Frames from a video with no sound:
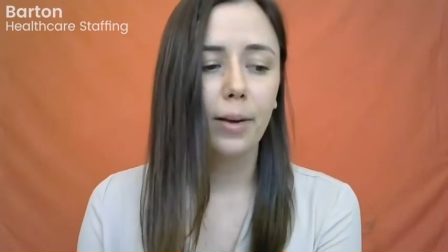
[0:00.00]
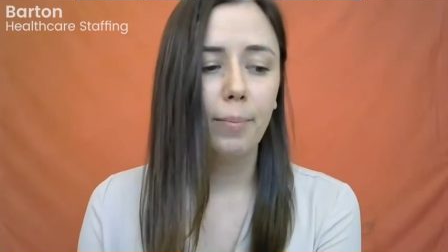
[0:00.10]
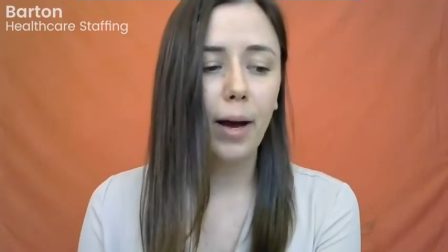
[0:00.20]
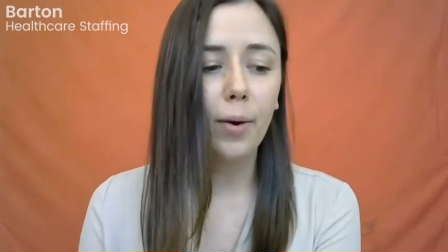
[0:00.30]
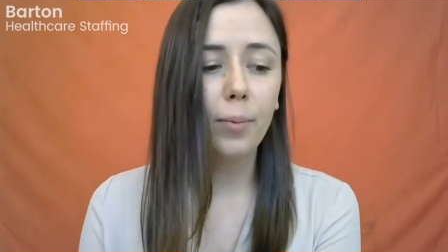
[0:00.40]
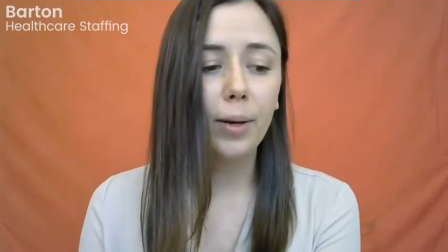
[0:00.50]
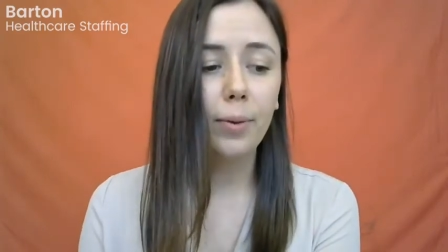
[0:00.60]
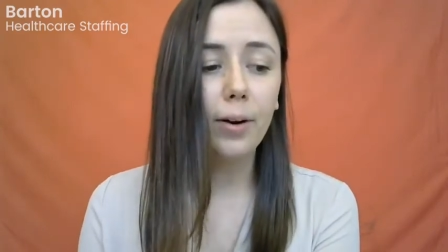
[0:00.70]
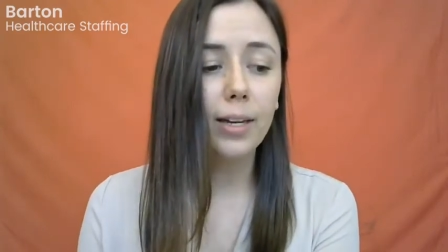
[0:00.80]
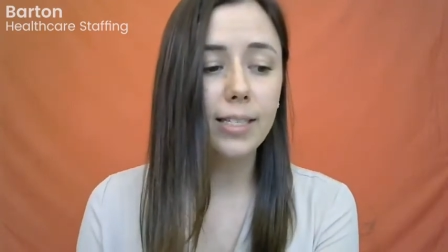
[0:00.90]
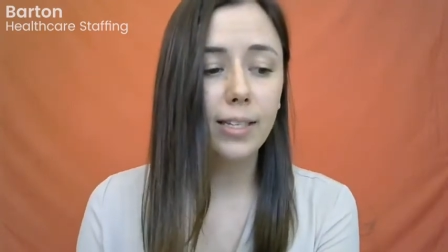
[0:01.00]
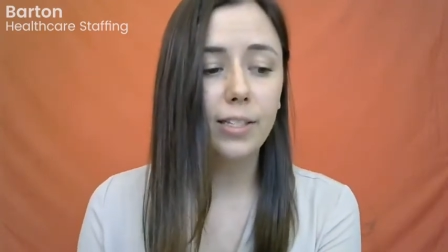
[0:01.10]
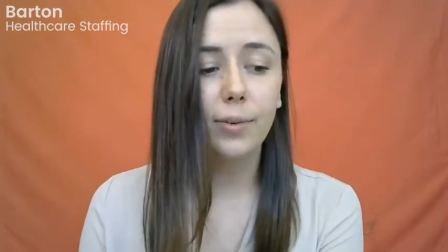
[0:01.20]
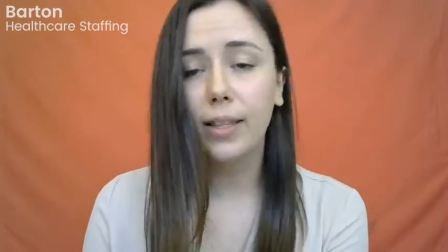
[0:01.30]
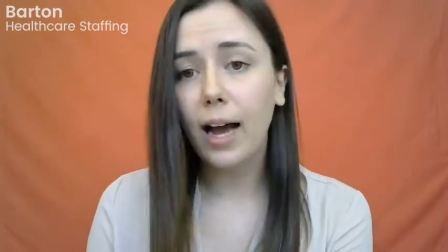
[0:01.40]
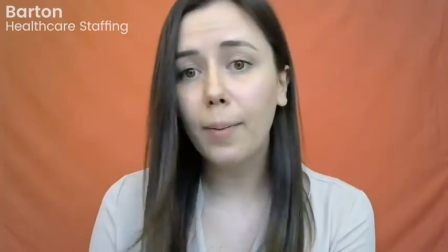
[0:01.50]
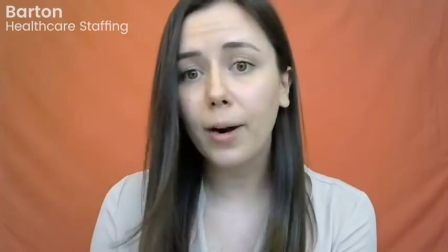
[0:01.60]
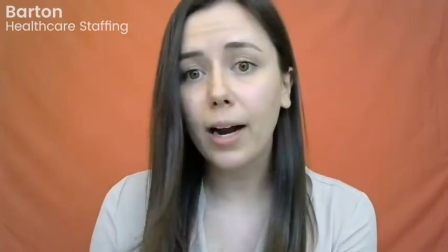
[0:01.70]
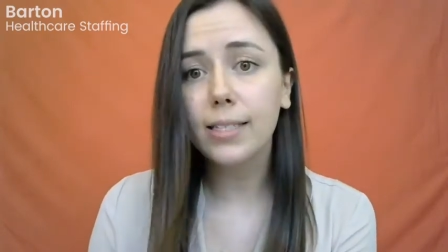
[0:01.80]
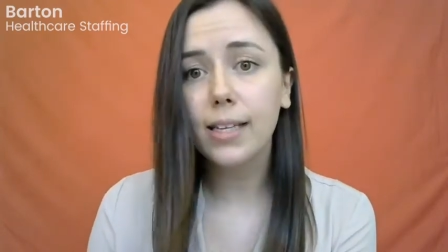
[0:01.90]
But we will assist you with that
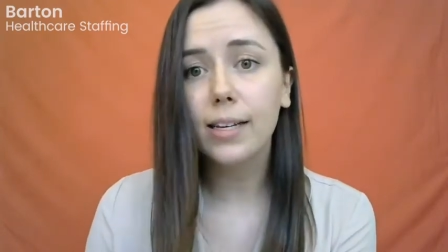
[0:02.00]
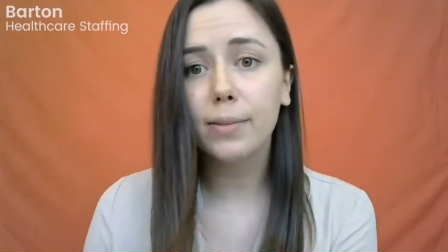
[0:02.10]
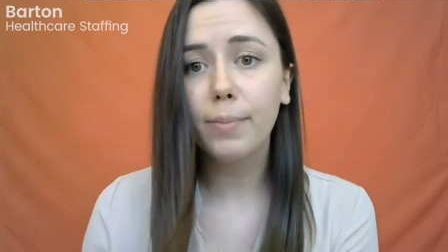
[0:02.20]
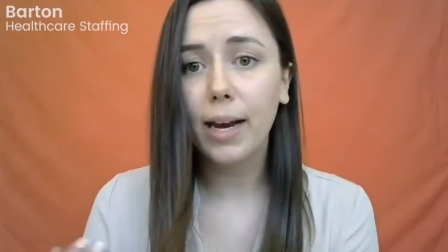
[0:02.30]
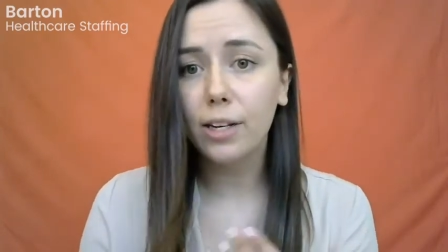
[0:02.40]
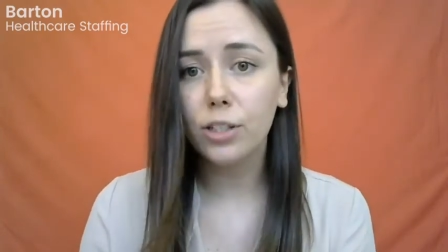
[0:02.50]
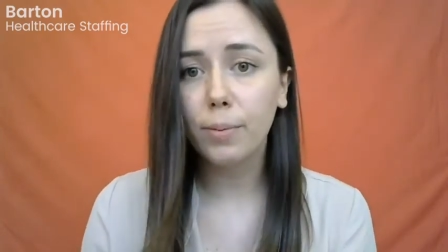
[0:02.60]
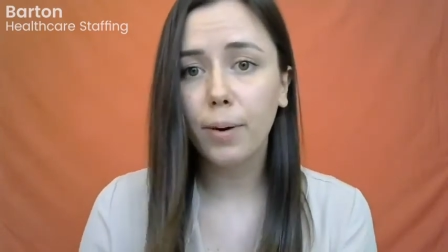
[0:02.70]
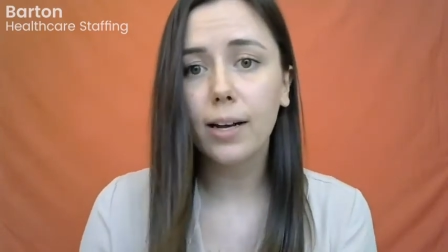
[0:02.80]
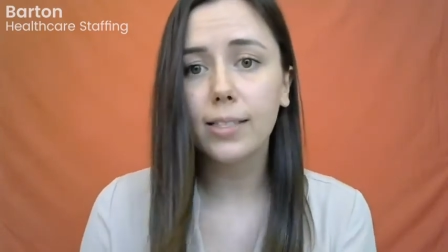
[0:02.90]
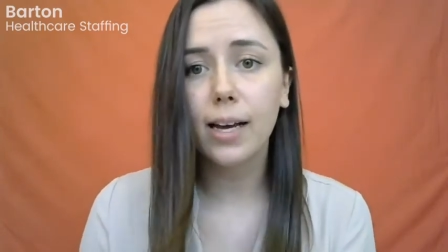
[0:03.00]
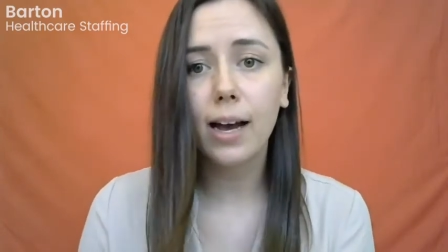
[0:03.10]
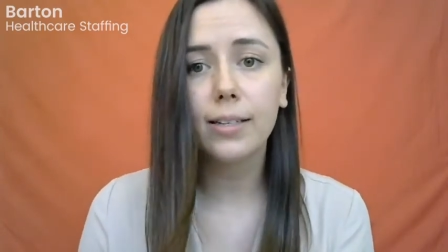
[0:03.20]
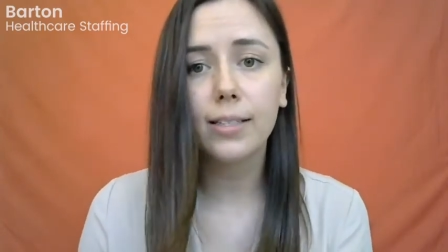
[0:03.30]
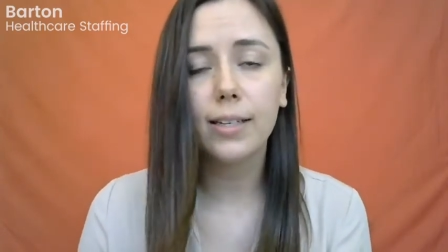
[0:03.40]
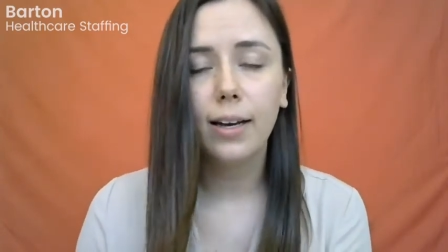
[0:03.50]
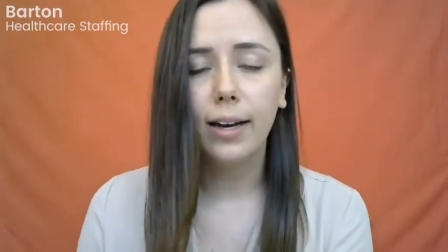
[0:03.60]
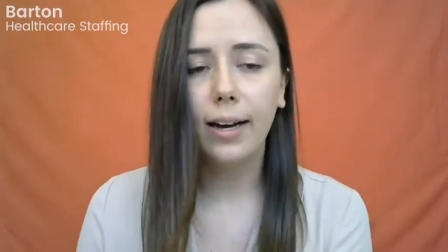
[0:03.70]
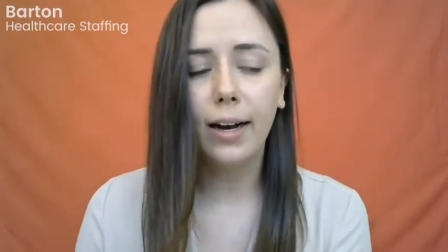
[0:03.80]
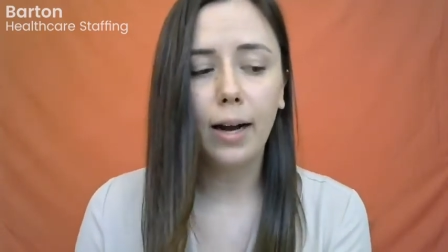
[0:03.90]
process, manage the process,
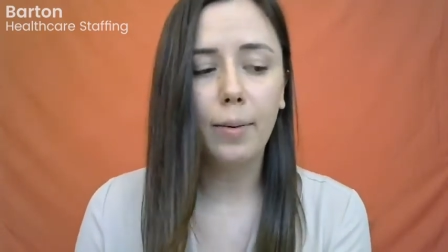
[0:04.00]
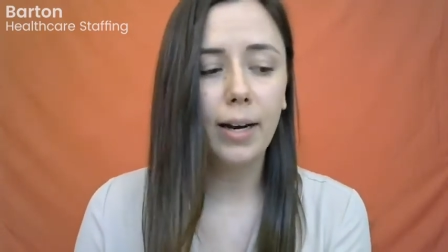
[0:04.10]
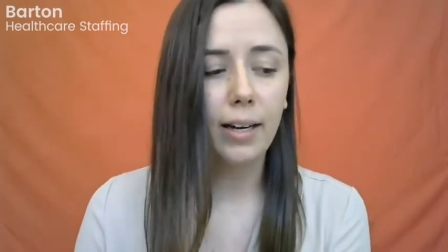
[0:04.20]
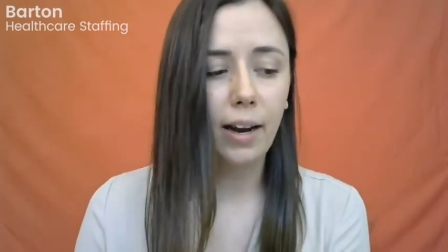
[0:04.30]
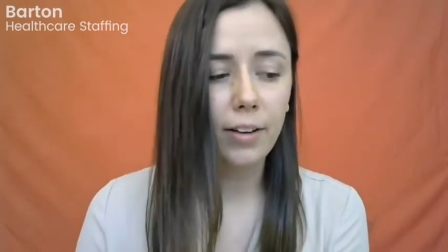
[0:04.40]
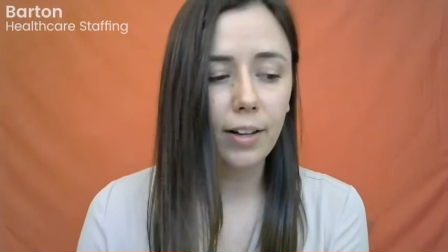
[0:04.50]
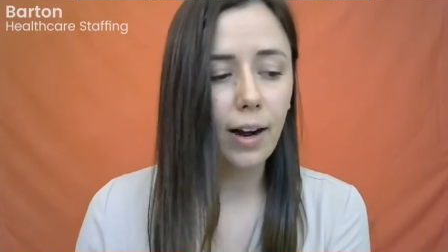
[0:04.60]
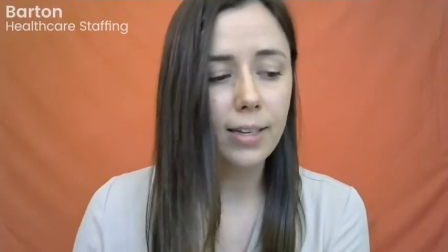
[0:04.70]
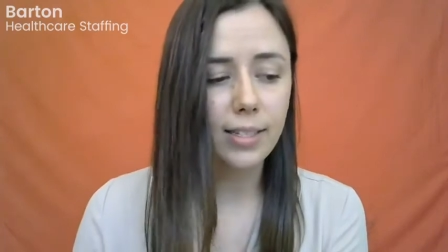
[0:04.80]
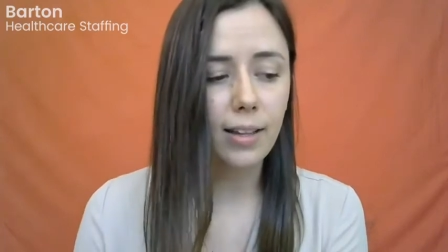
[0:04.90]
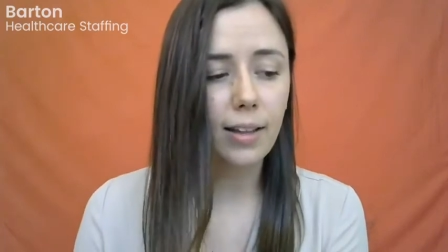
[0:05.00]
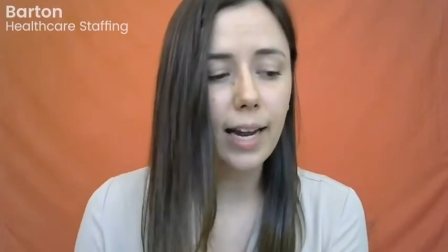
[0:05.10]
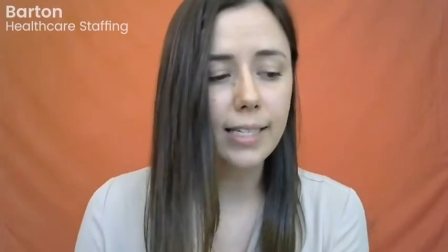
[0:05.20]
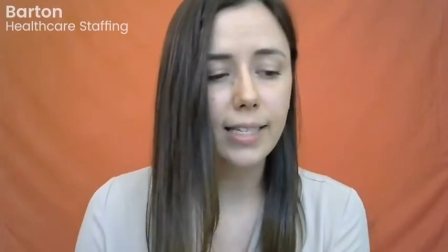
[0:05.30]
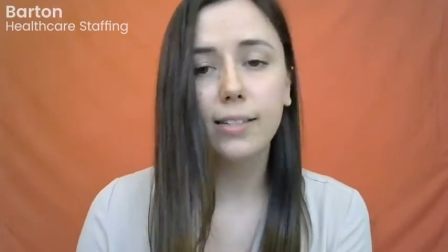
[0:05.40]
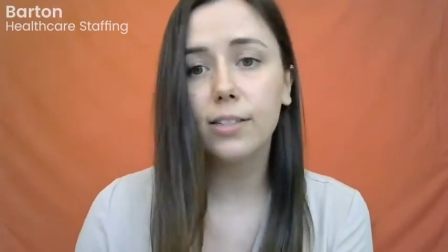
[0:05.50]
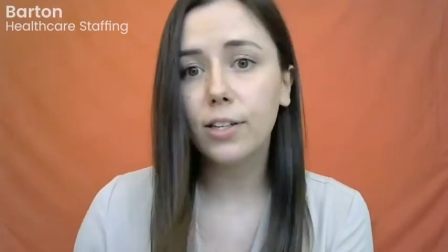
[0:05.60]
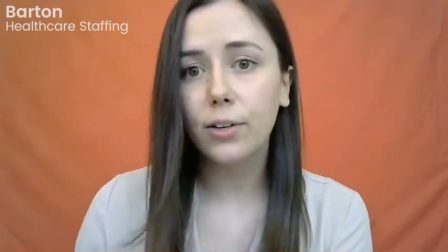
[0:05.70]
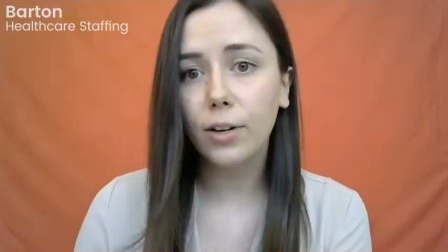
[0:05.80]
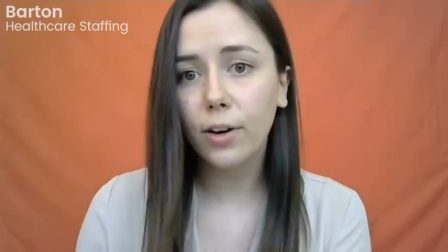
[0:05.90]
and cover the cost of the license so
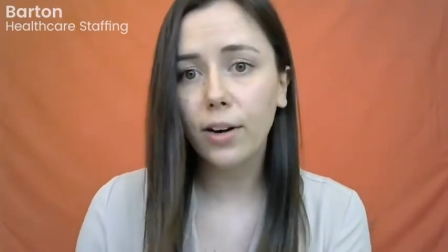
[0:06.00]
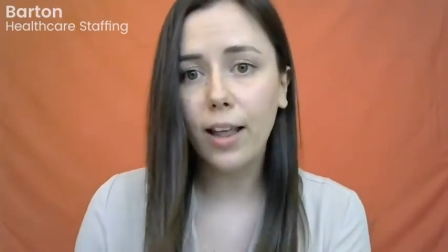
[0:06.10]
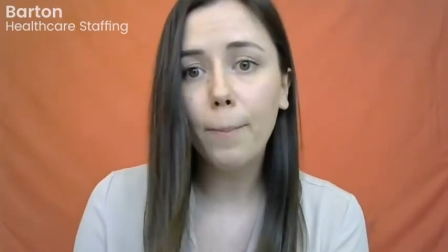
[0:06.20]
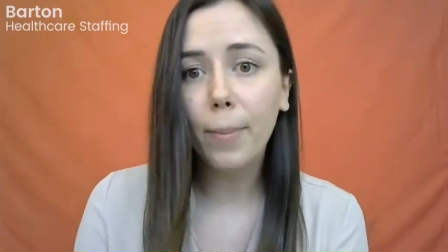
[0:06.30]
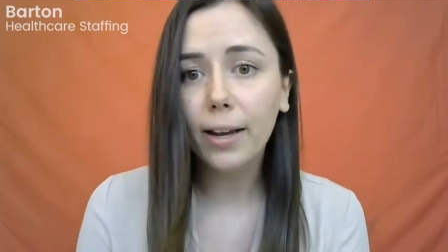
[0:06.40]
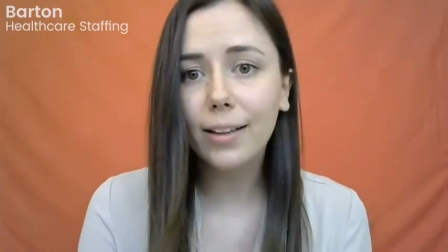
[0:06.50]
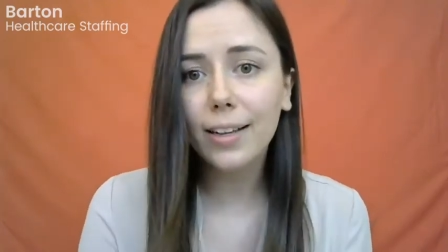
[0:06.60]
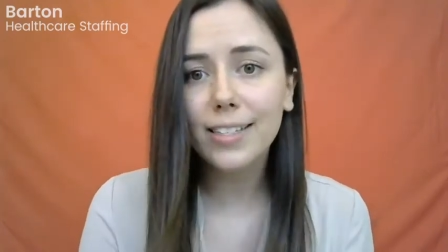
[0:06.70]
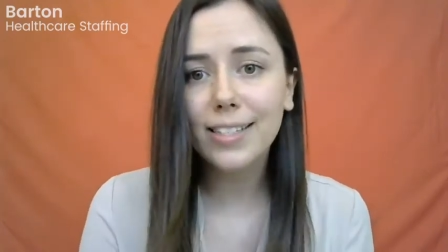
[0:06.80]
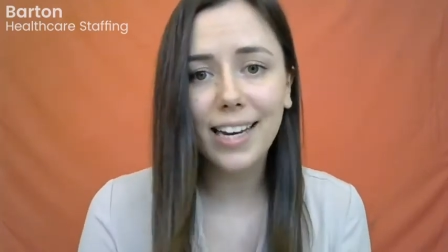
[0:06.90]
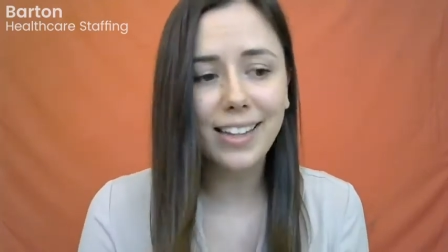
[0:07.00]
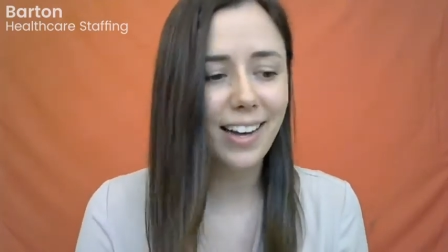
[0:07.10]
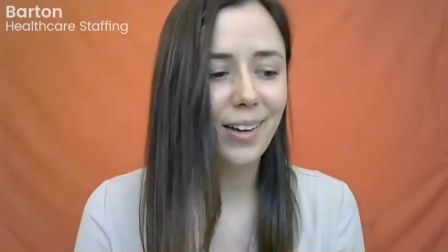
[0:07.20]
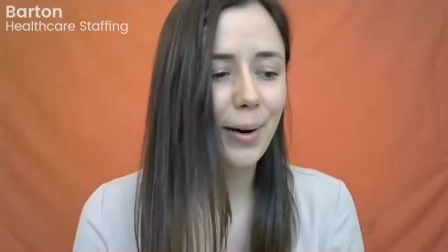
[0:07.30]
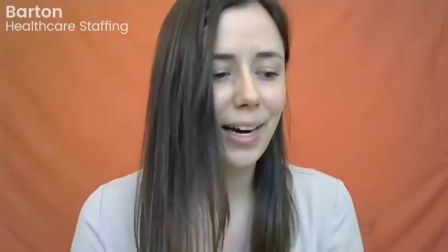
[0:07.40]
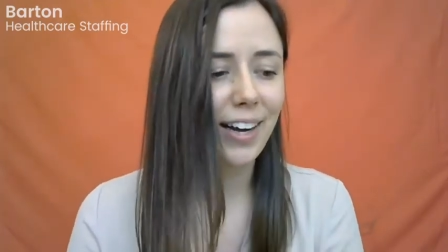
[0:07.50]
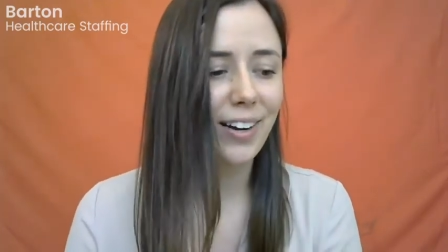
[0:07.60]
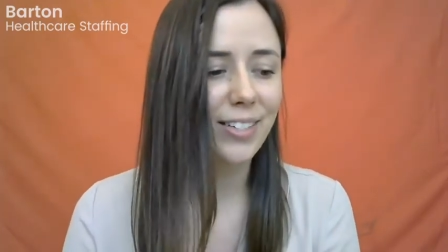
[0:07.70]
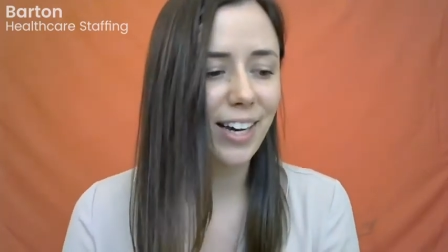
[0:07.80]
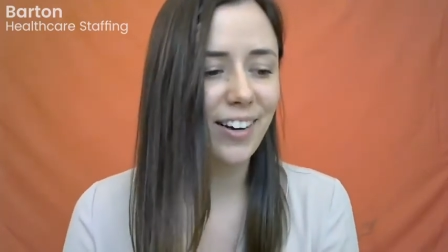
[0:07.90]
you can go to that bucket list state that you want to go
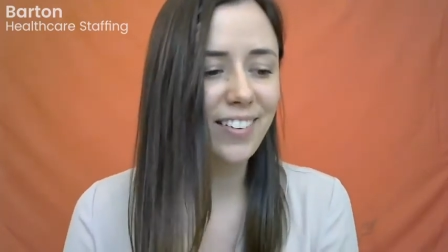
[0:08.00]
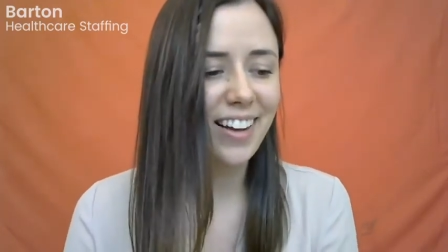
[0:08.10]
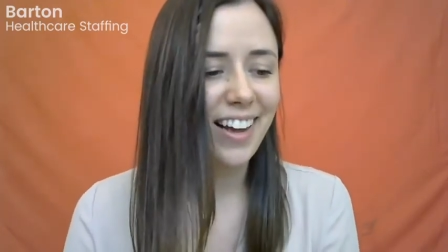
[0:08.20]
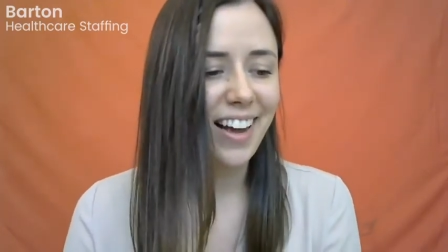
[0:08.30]
to.